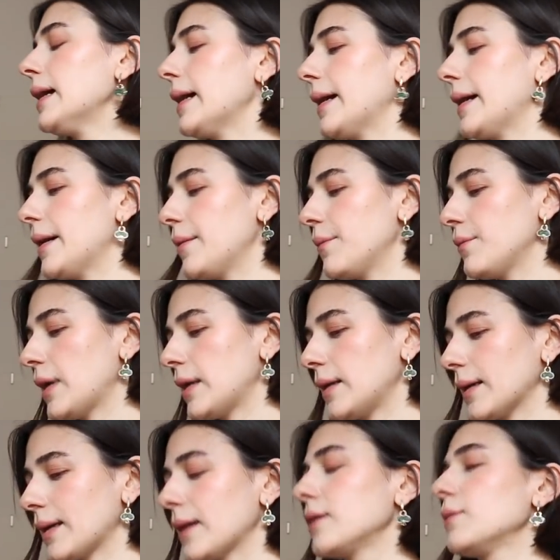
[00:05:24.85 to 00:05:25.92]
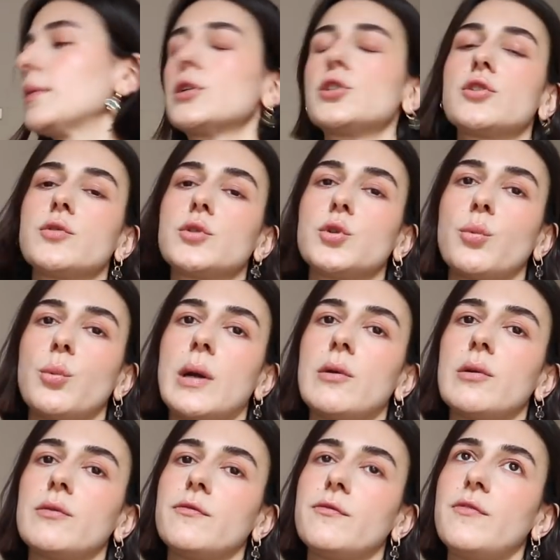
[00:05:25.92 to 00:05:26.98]
And I can imagine to wear
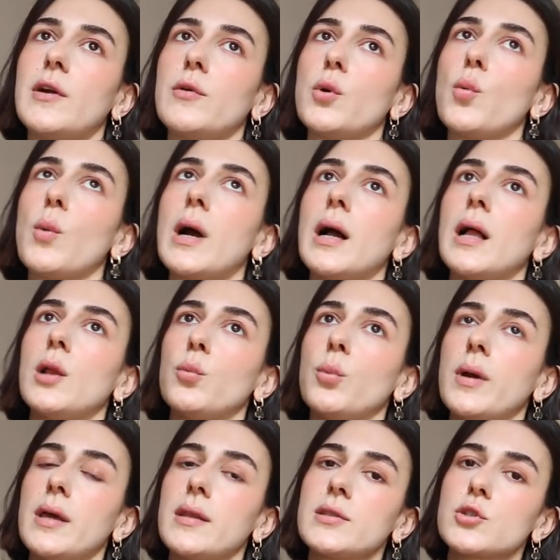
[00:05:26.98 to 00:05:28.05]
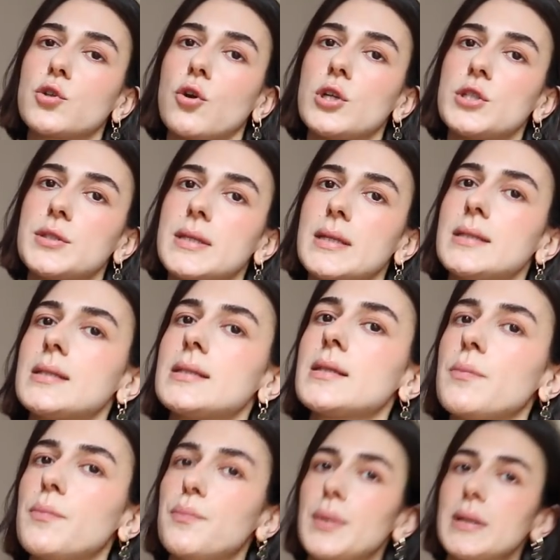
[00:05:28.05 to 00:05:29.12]
it very well with skirts, since it's a
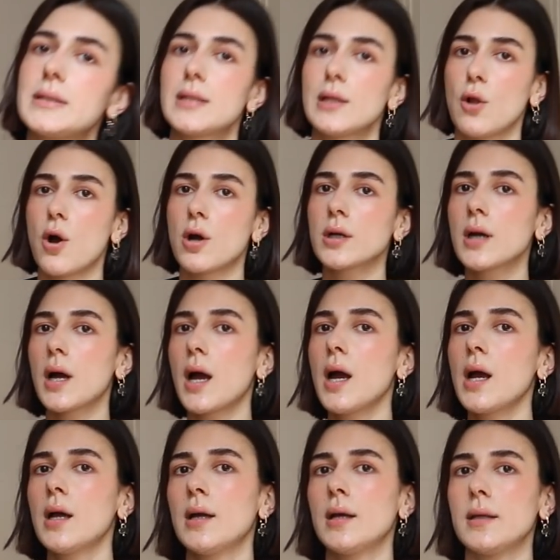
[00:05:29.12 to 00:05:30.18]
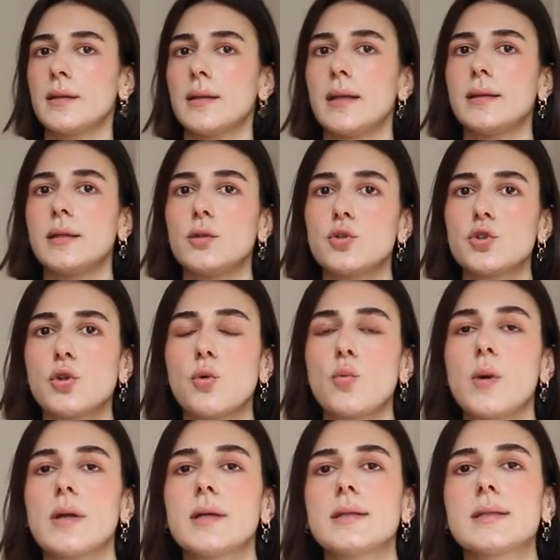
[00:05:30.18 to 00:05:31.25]
bit longer than the usual
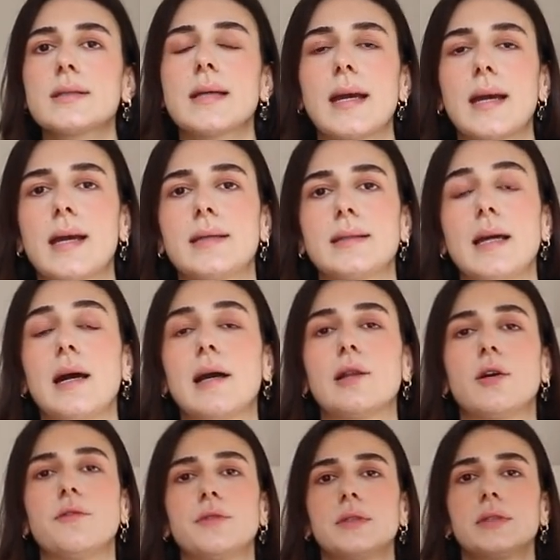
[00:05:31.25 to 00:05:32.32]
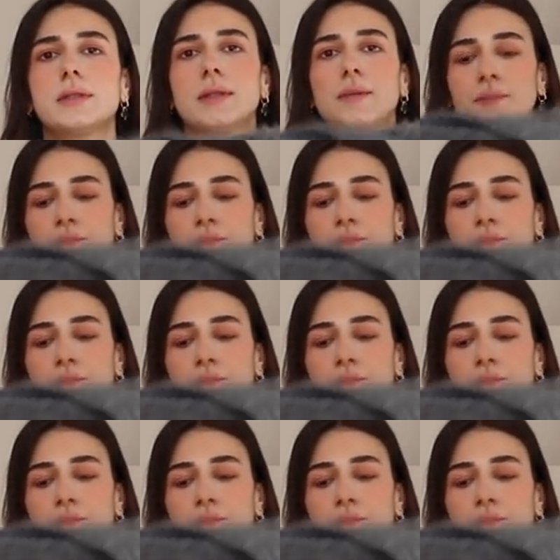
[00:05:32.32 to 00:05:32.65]
ones. And yeah, I love it.